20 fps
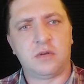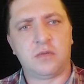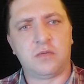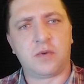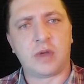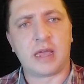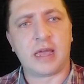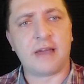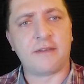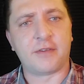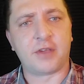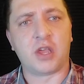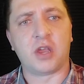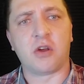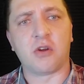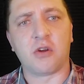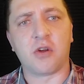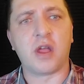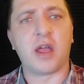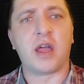We have
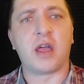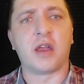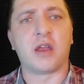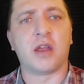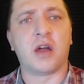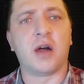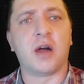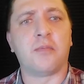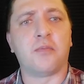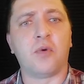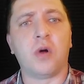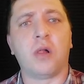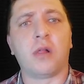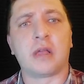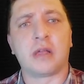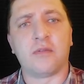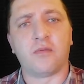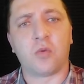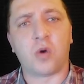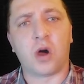here an
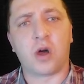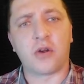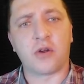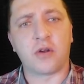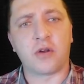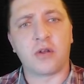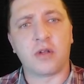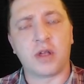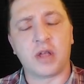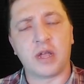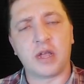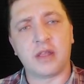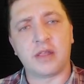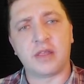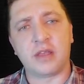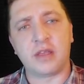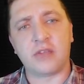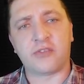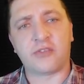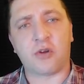upwelling of water,
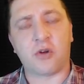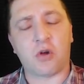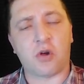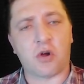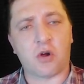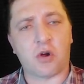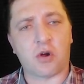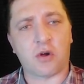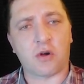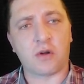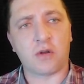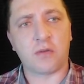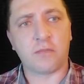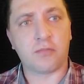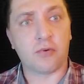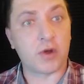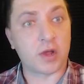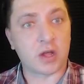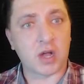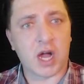and these are
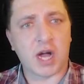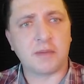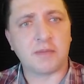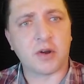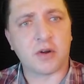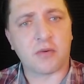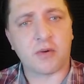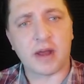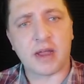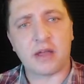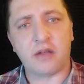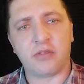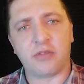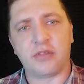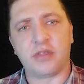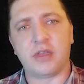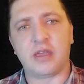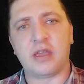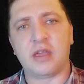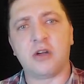pretty common
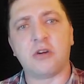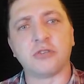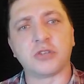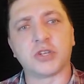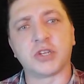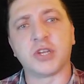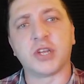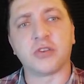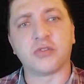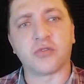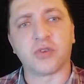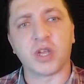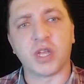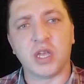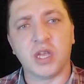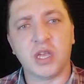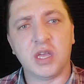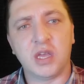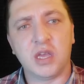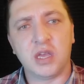around the ocean entry.
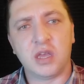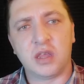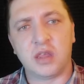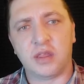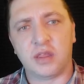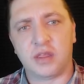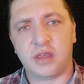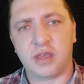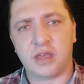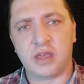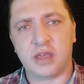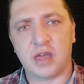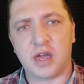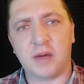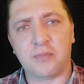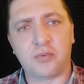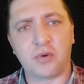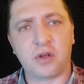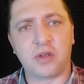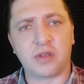The
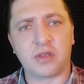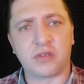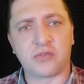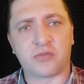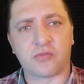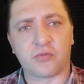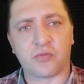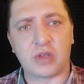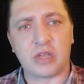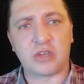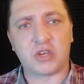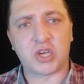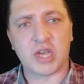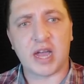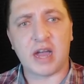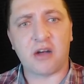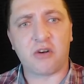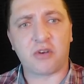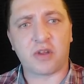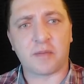upwellings reach
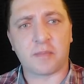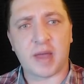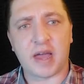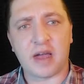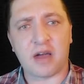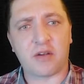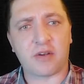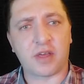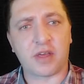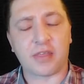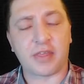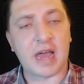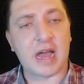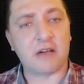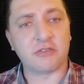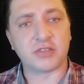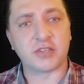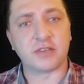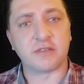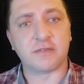out about a
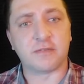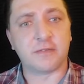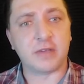thousand